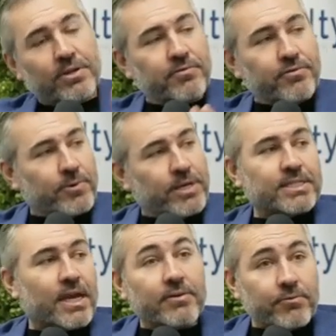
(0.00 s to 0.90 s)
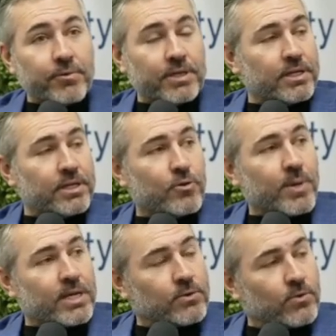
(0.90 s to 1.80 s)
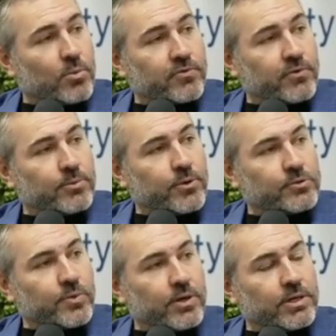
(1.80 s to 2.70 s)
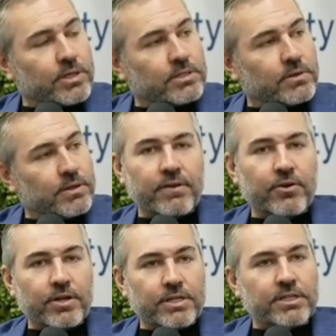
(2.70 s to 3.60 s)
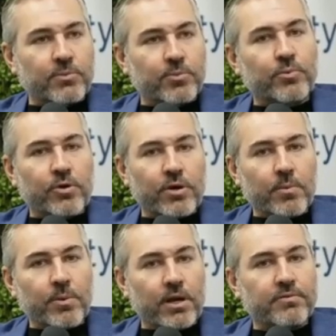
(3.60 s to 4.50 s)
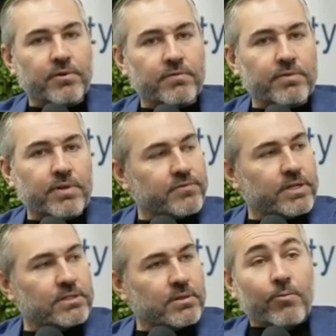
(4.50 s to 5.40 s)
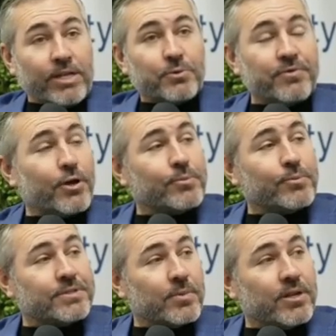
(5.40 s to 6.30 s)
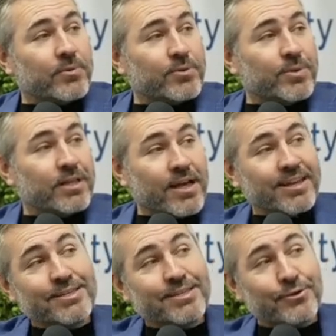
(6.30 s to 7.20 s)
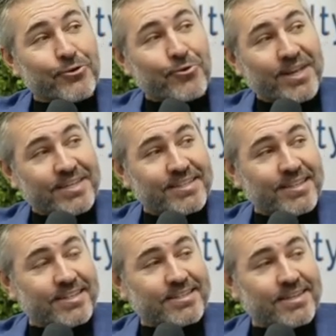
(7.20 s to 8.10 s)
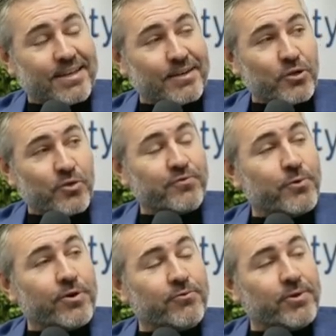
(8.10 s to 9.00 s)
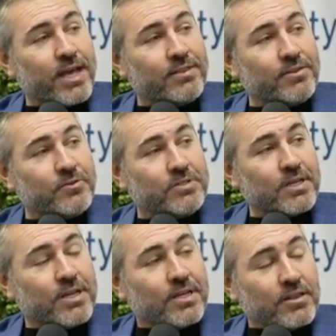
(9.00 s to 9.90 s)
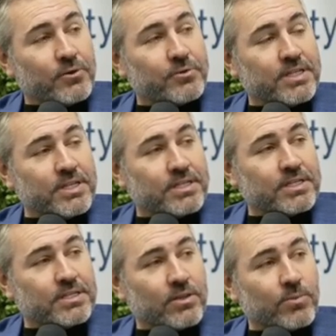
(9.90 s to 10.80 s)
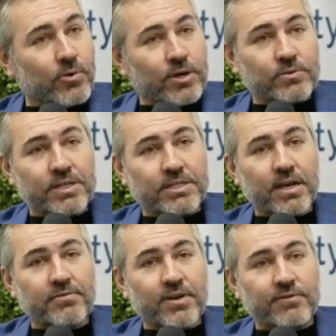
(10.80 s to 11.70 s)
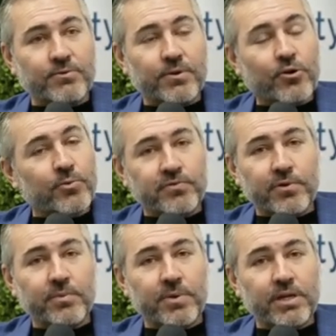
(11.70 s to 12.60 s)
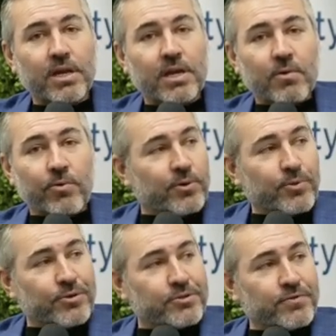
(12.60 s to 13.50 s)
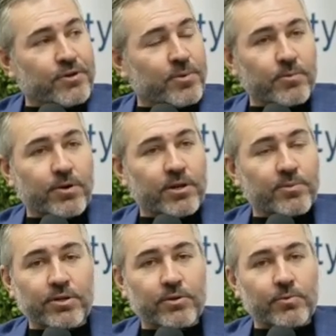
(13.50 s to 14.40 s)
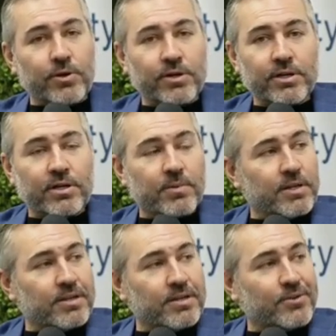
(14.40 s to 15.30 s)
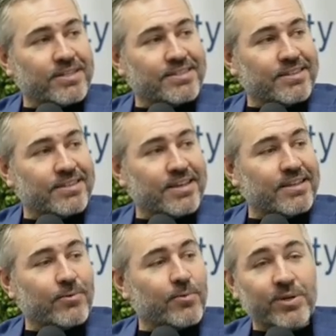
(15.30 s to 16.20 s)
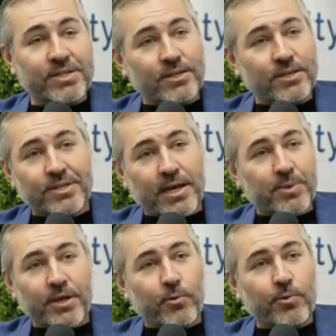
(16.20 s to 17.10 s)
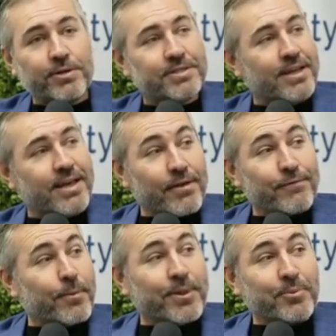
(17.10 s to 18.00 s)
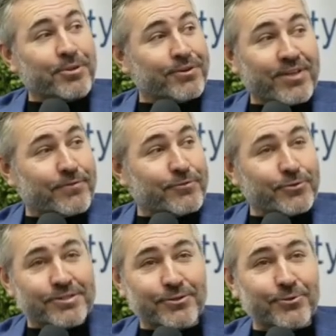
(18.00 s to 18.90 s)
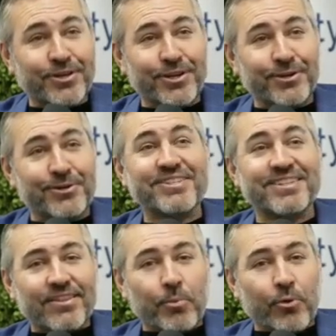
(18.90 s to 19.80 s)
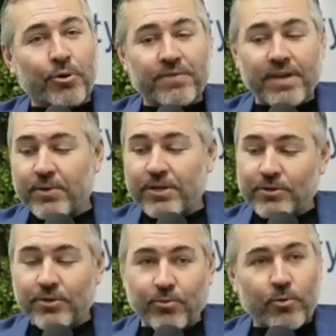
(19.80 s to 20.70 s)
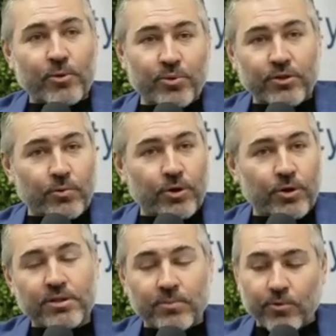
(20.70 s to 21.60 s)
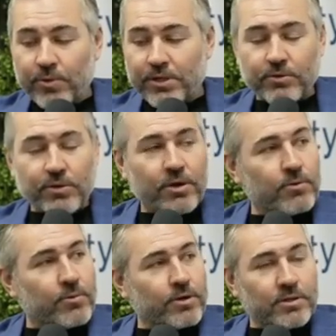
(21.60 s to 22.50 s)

within a few weeks, life really does go back to normal for the most part. And so I think you're going to see people coming off of the fence. Rates would have helped. It would be a lot easier going into this kind of Q4 if we had those low 6s on the mortgage rates, high 5s we were hoping for. But we're going to persevere, man. We're going to put in the work. That's the thing. Like, LPT will not be outworked. I firmly believe that after just 2 years. And the more of that we do, the more we put in the work, the more we do the hard